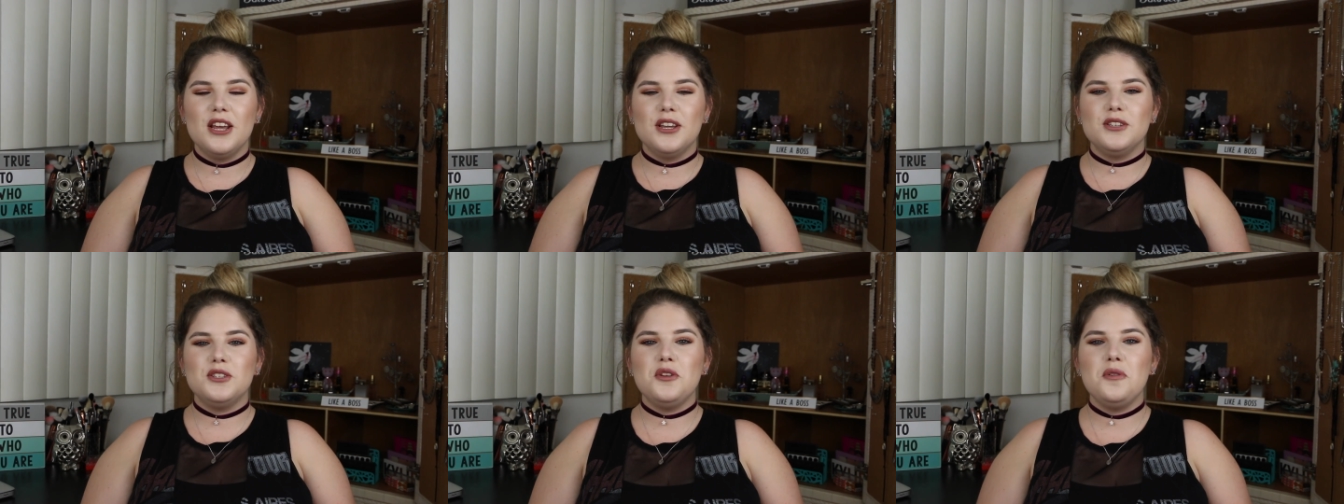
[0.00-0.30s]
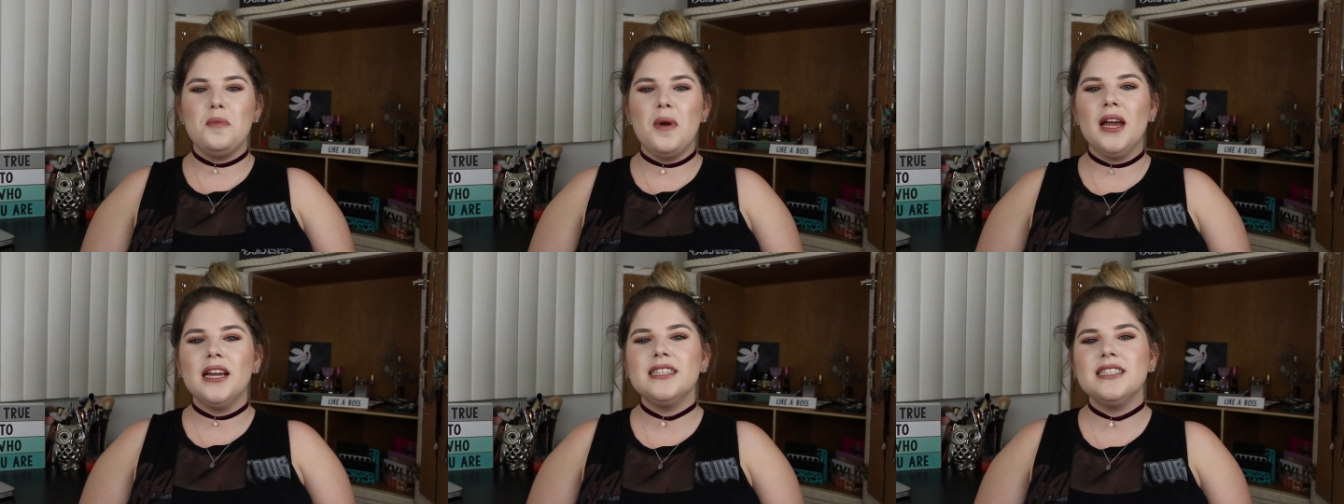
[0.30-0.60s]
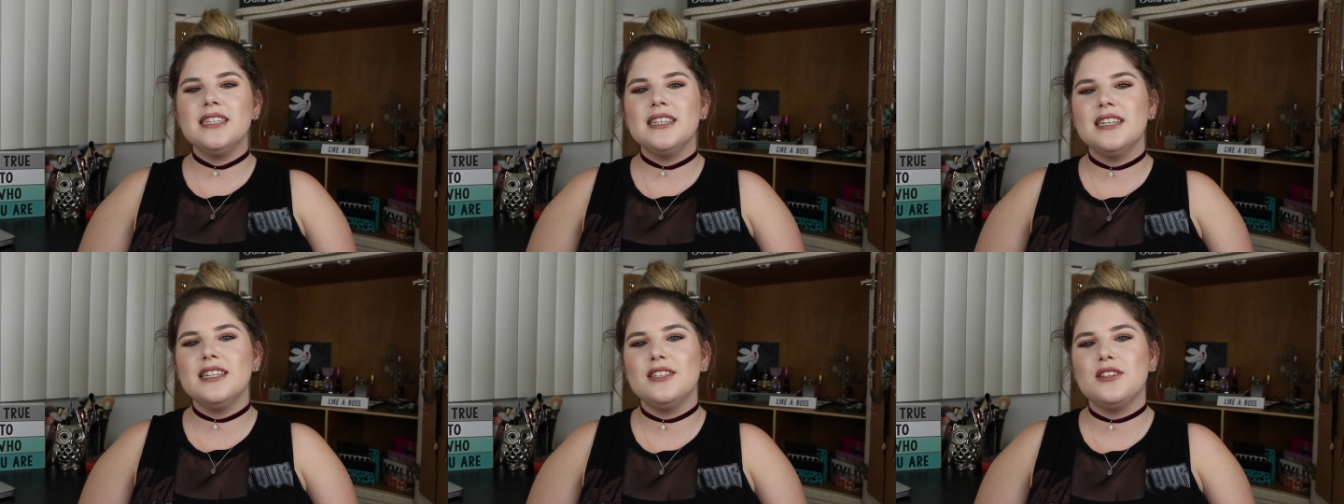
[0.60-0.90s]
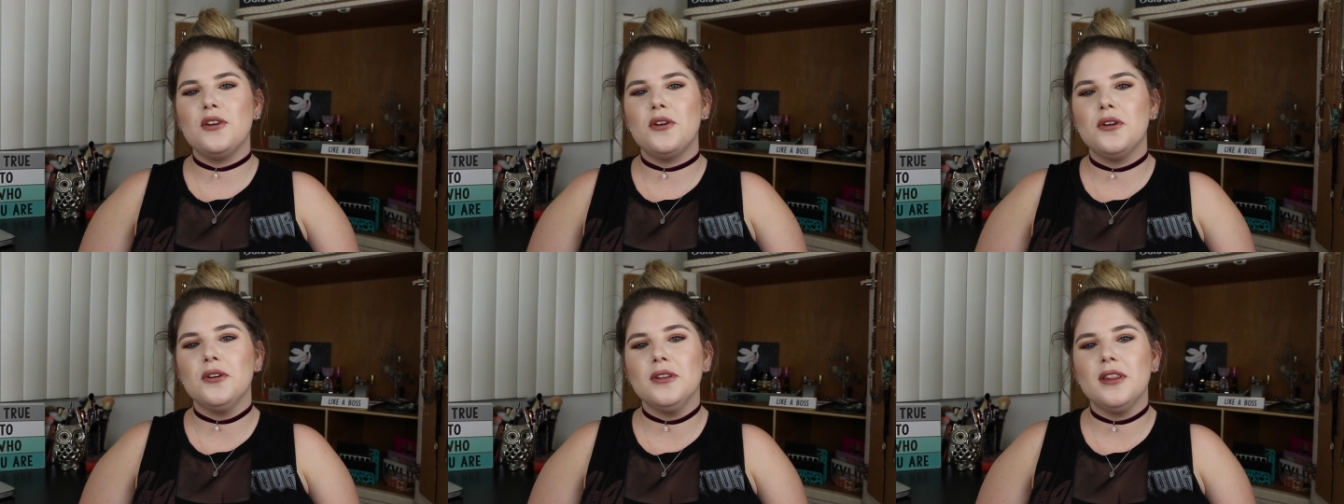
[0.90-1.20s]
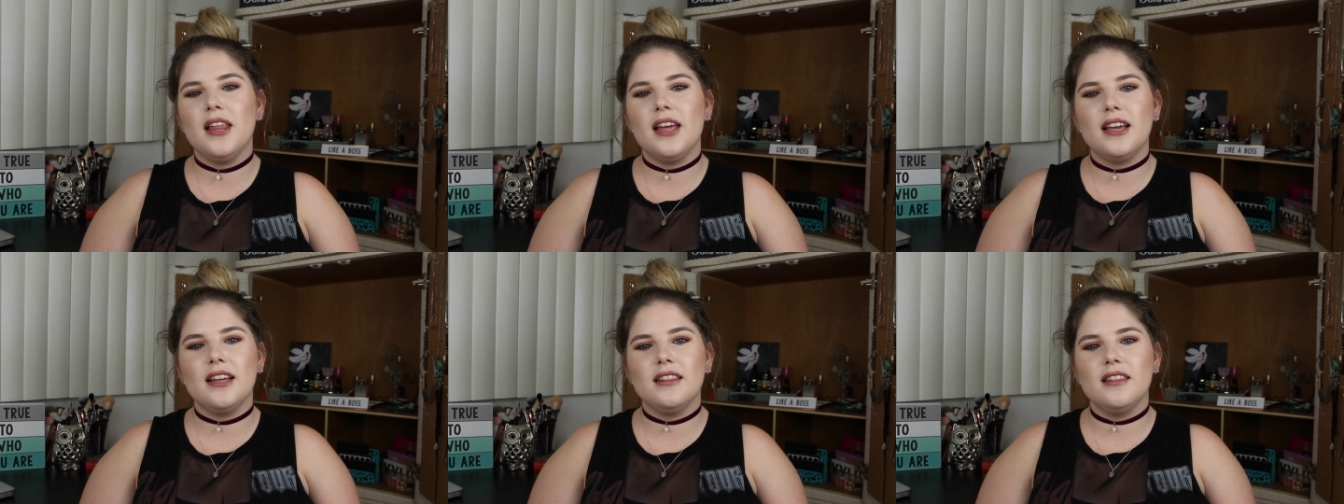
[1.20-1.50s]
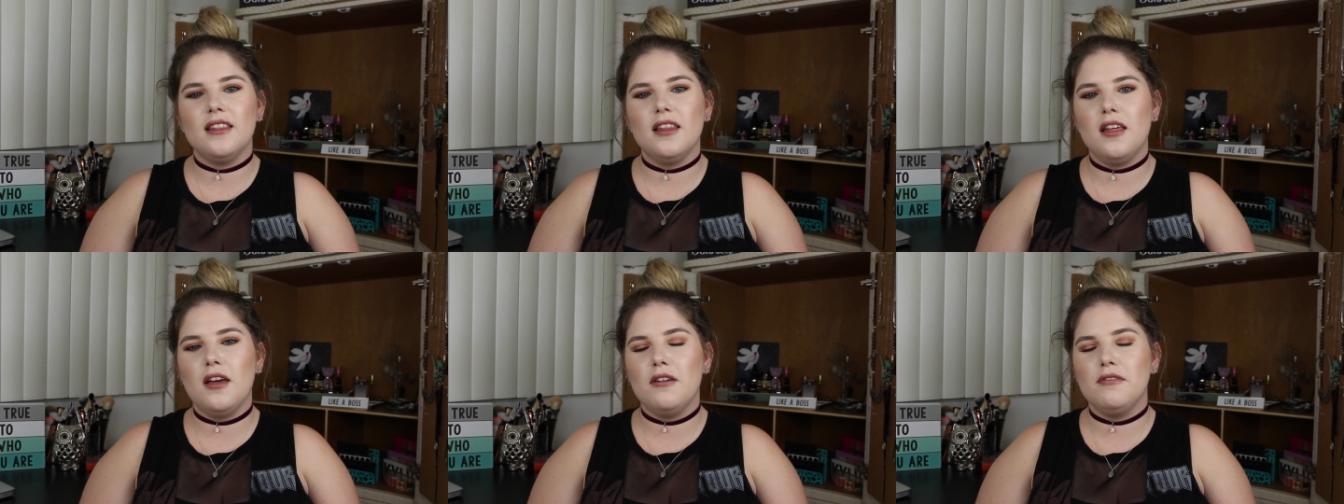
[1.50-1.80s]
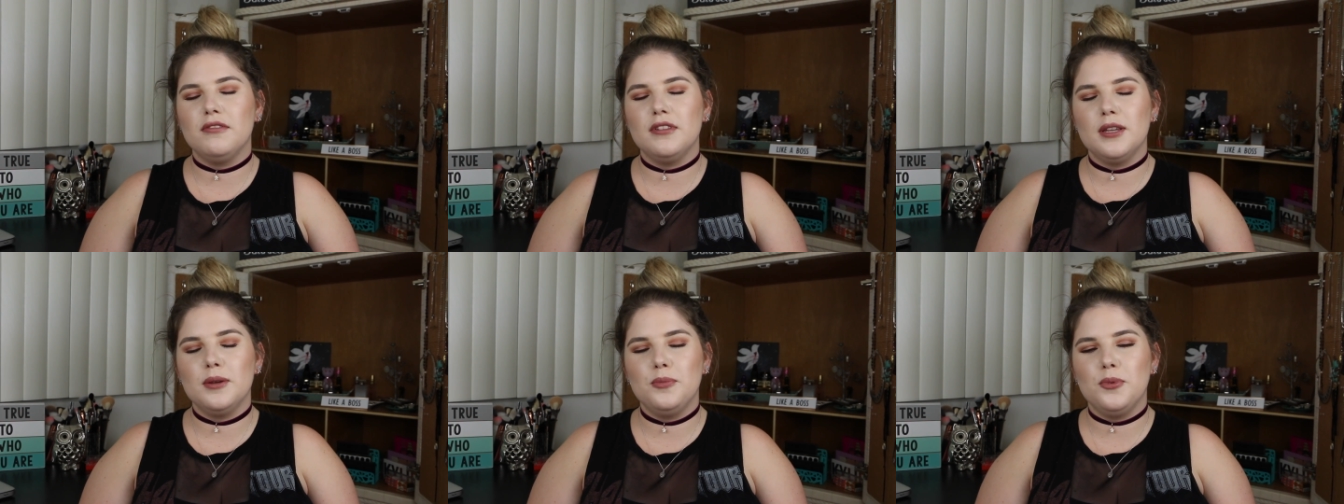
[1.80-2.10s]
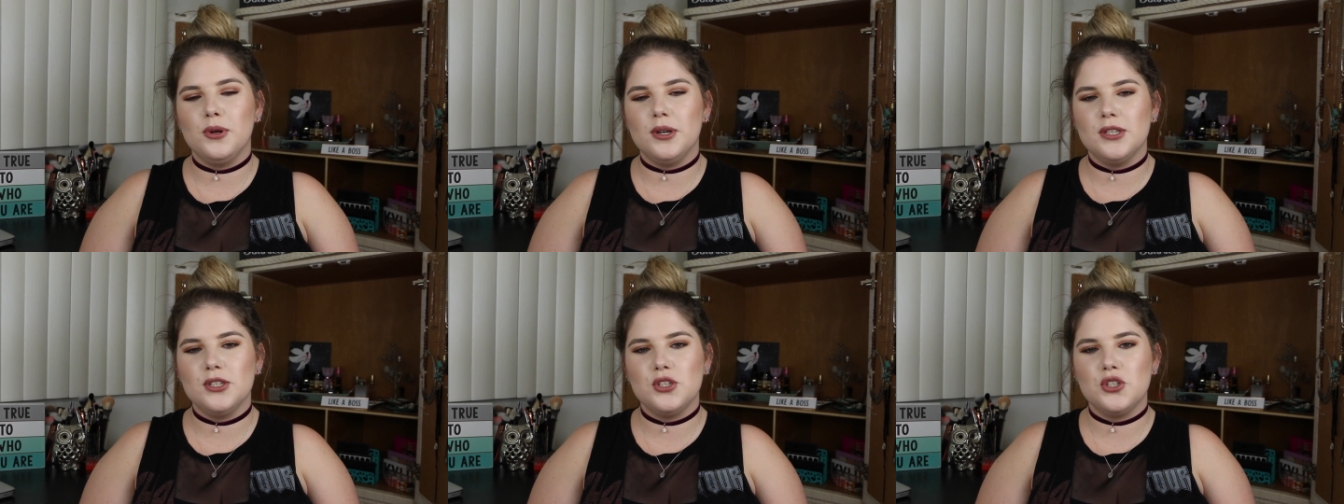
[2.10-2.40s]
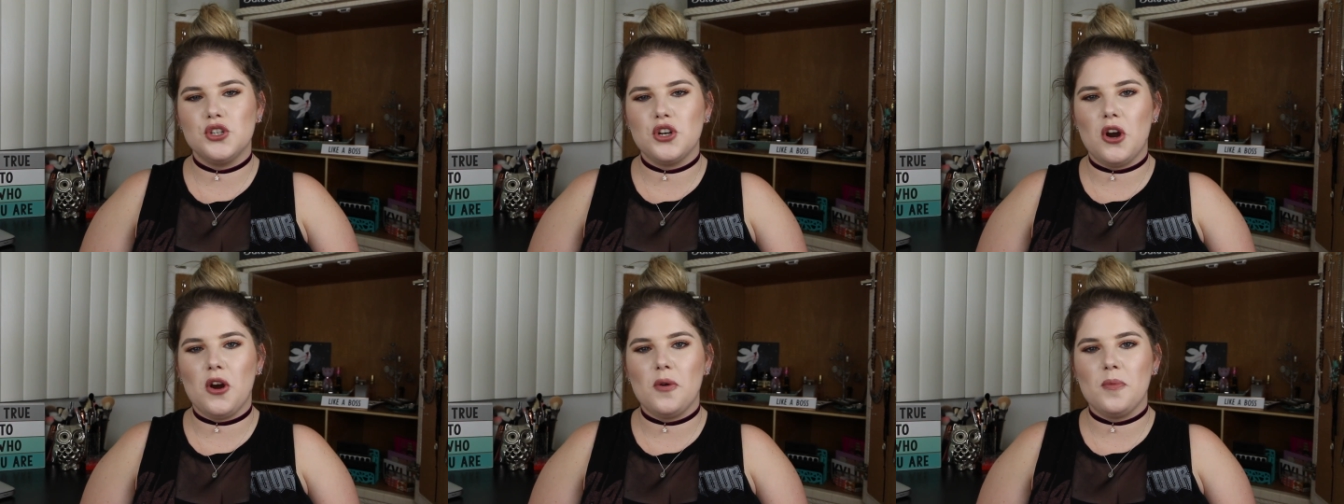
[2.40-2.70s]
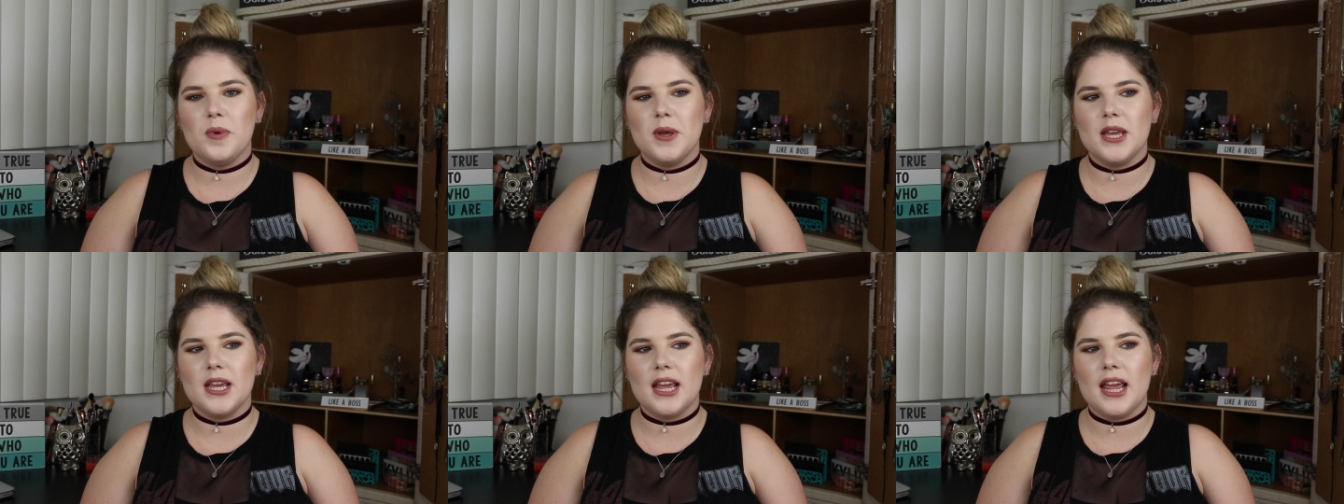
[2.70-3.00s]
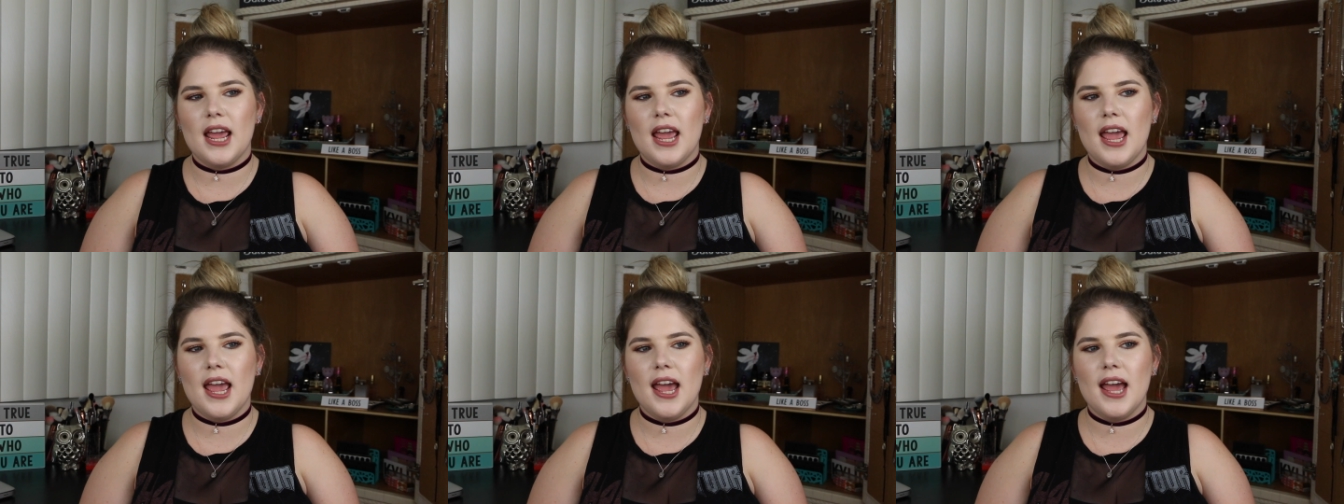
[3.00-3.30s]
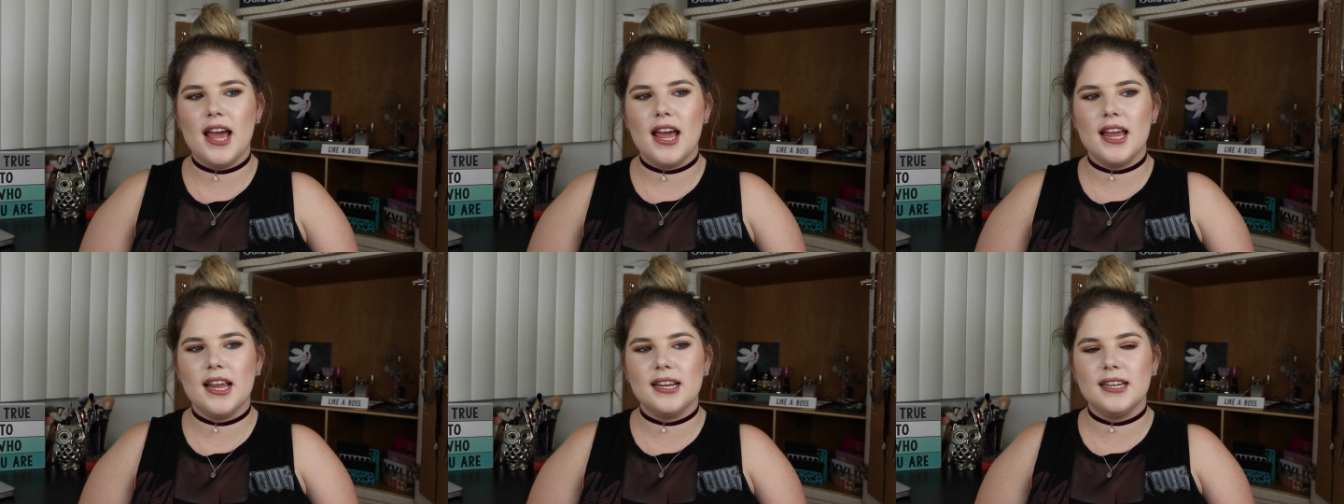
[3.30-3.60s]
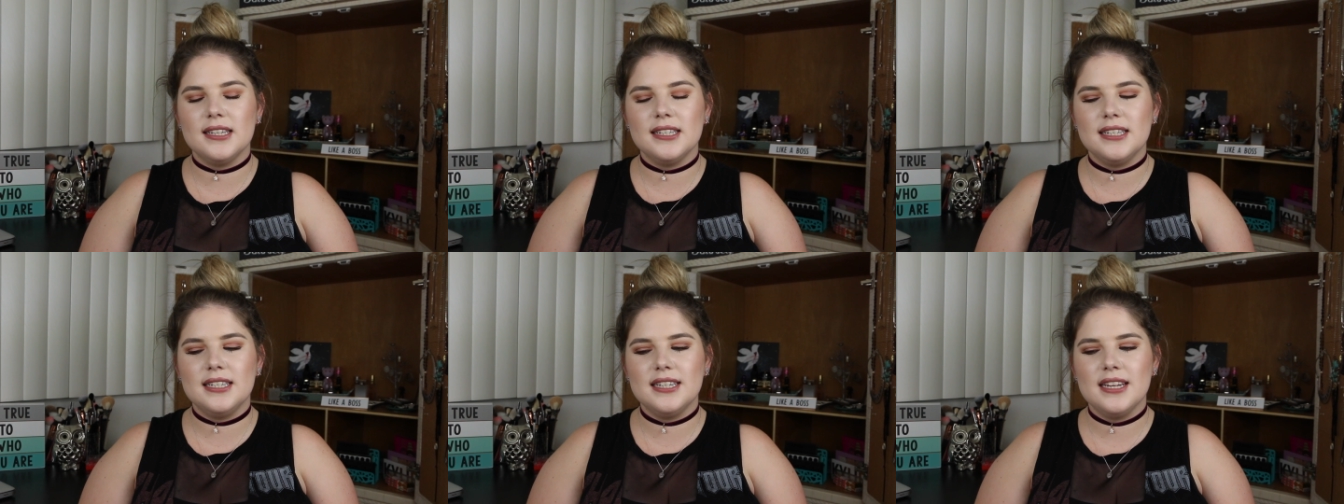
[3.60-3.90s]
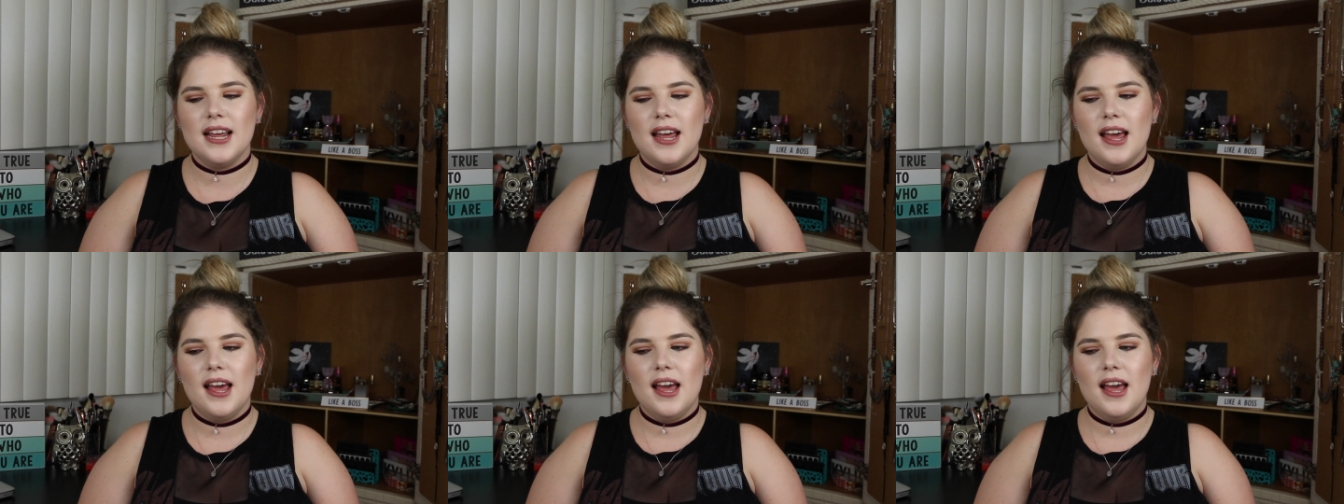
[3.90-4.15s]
So Maxon is our like lovely Prince Charming, and